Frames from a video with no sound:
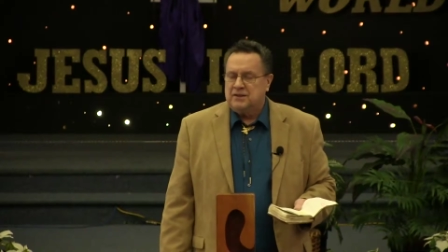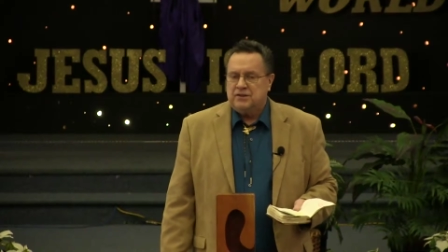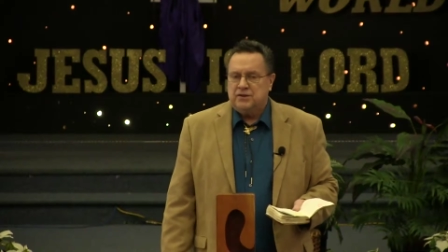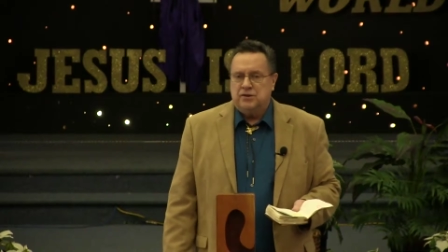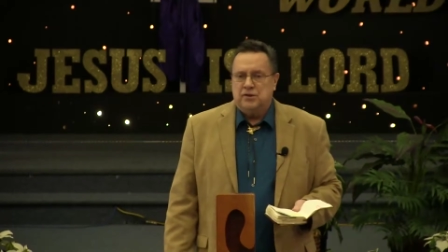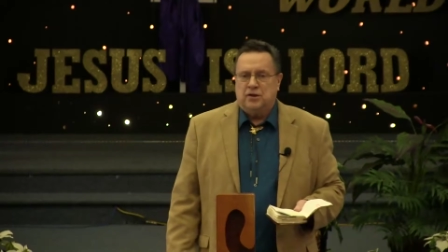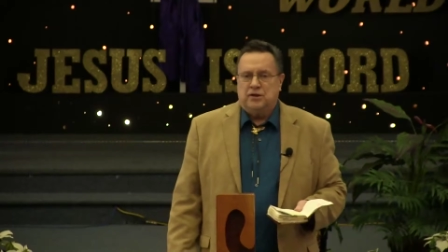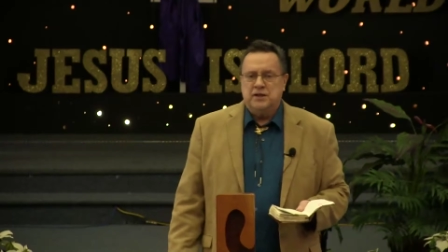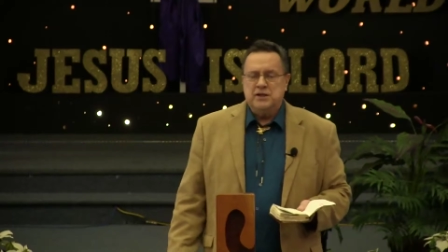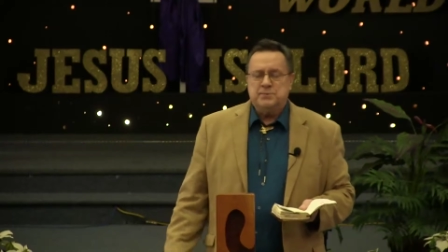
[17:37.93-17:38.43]

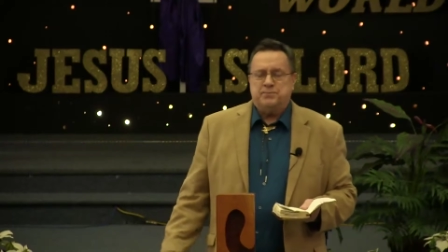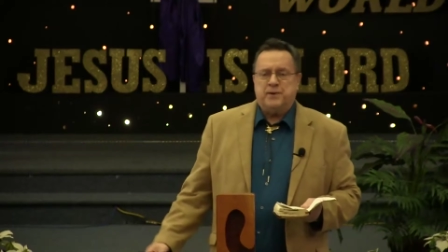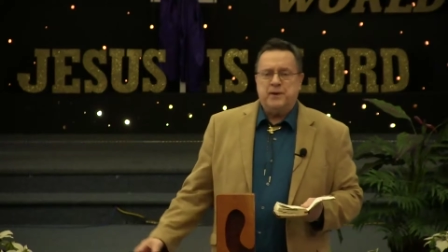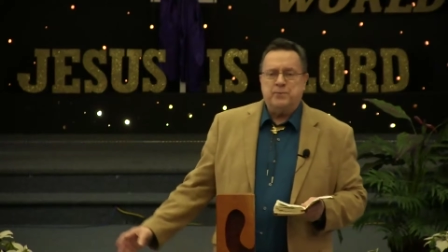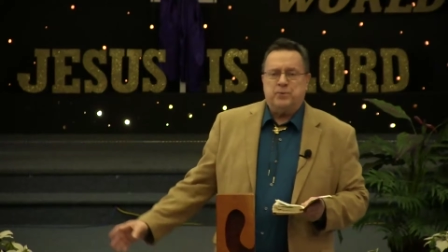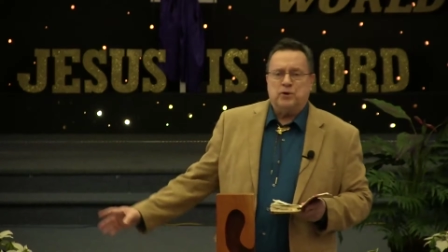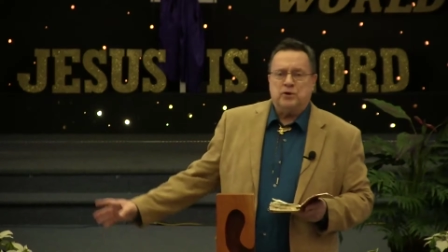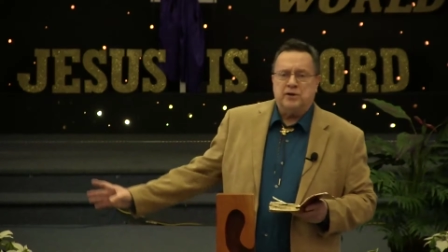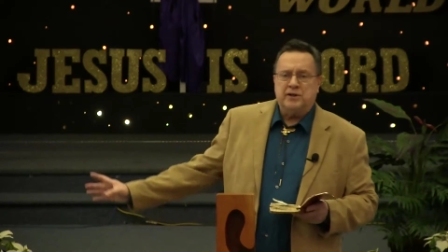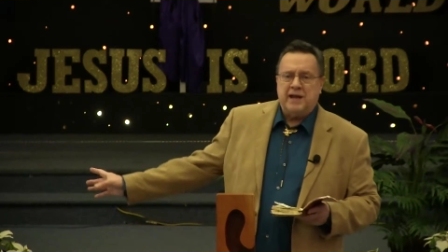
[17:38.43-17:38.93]
You know, these
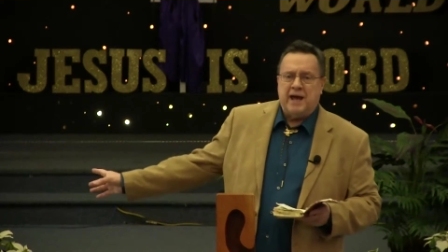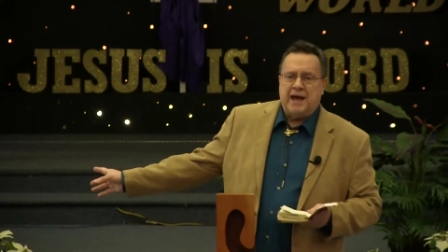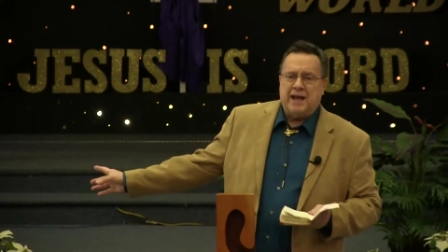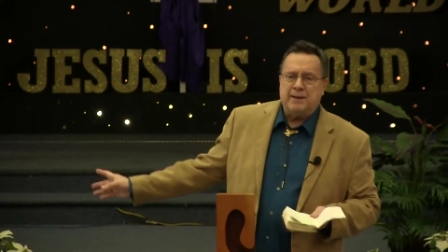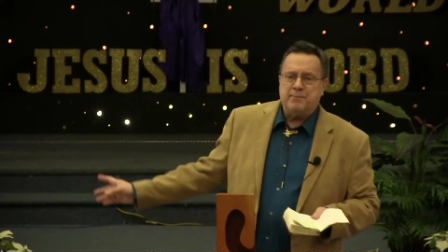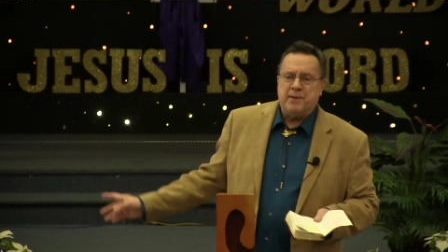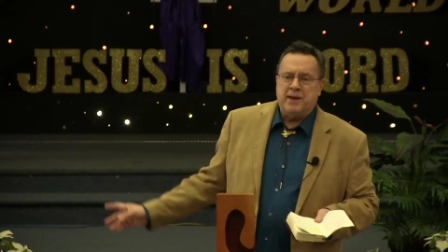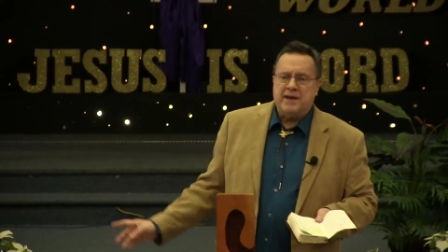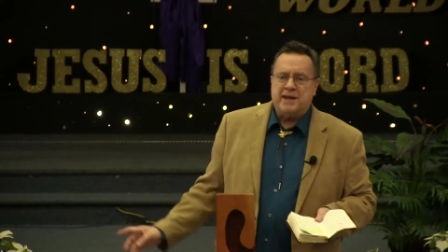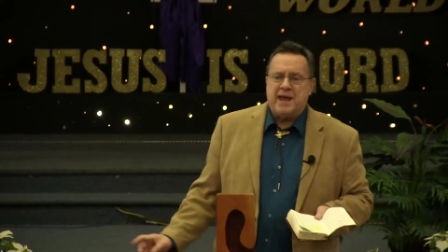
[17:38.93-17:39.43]
people could have
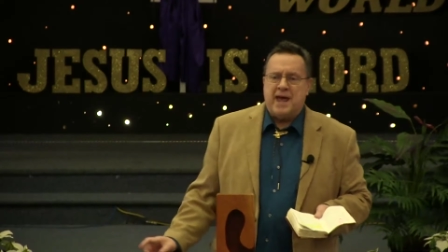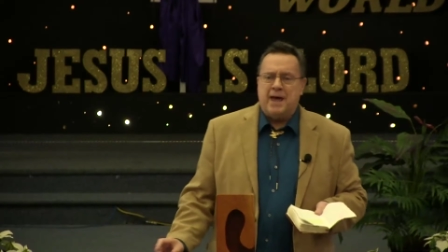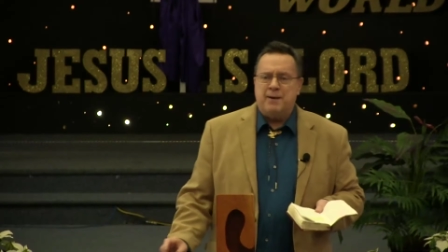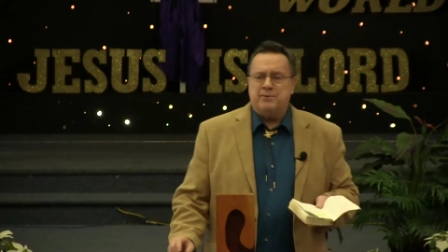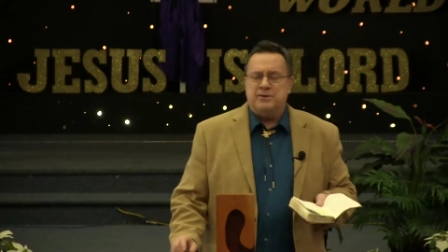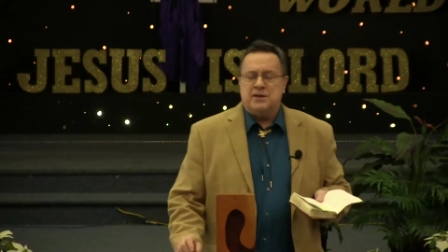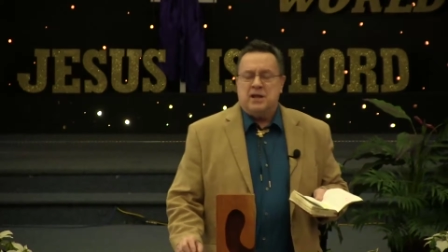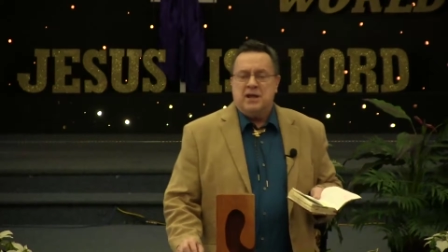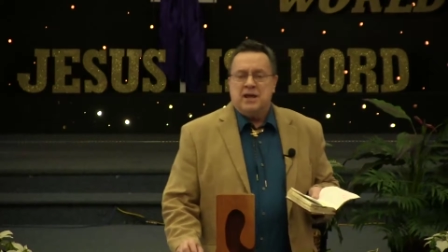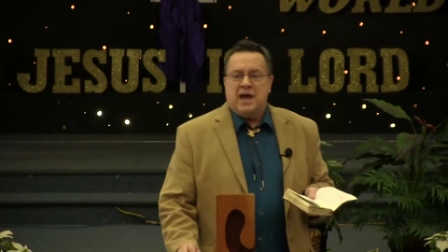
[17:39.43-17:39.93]
had a
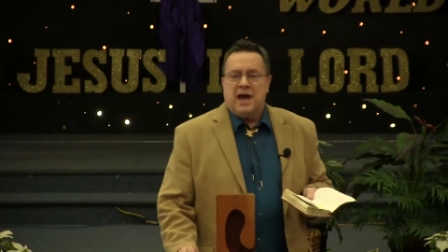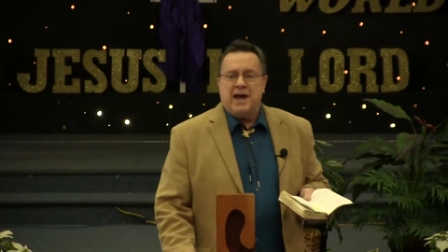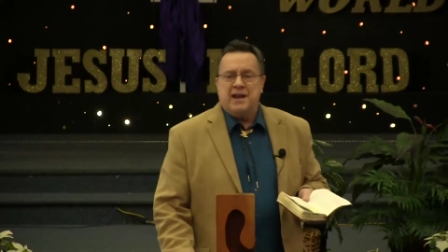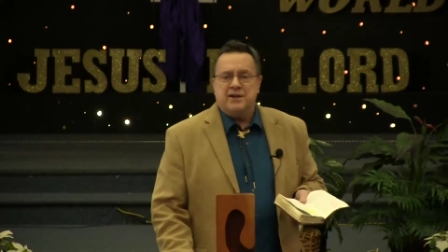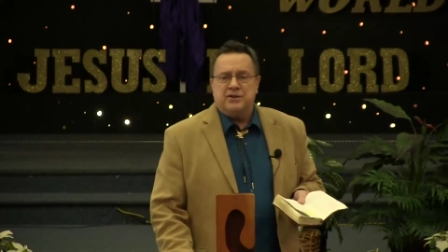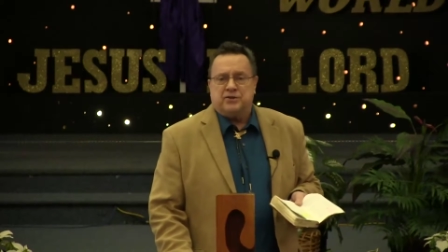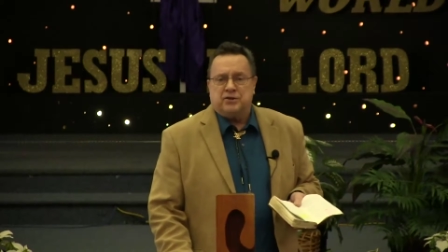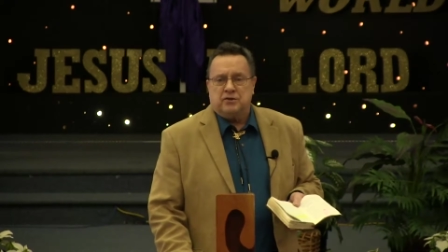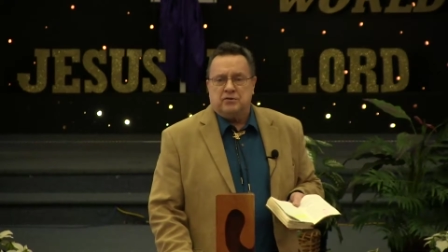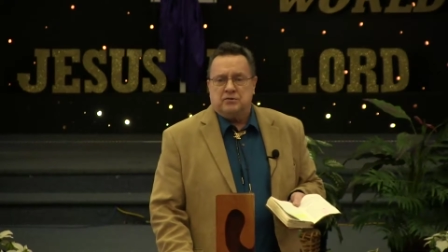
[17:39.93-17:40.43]
bad
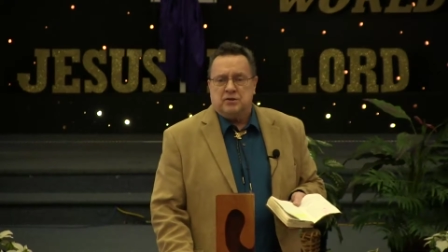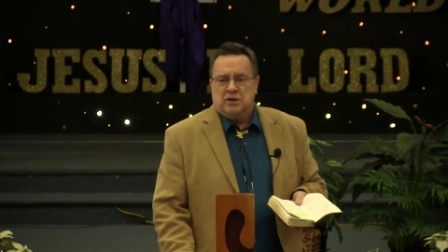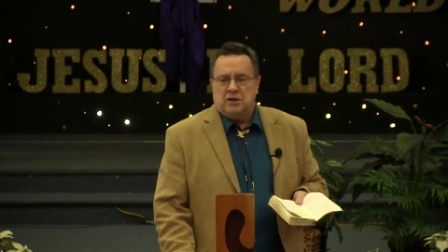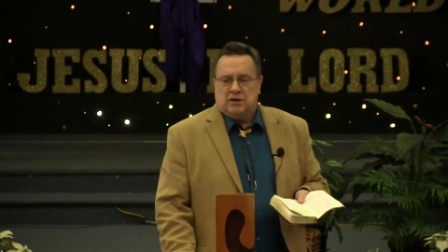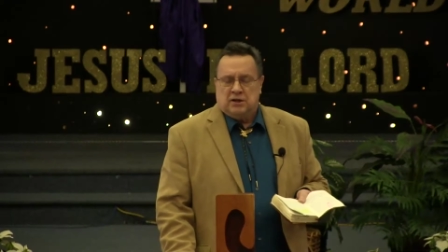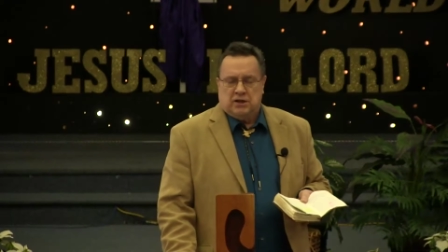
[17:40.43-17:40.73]
attitude.